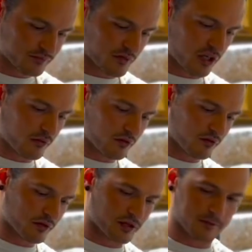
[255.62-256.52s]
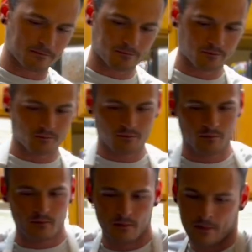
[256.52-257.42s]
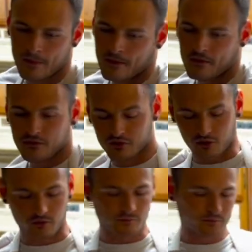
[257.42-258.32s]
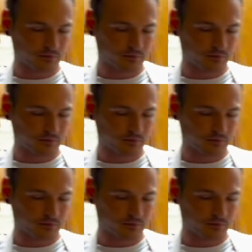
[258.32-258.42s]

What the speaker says: I almost forgot. So,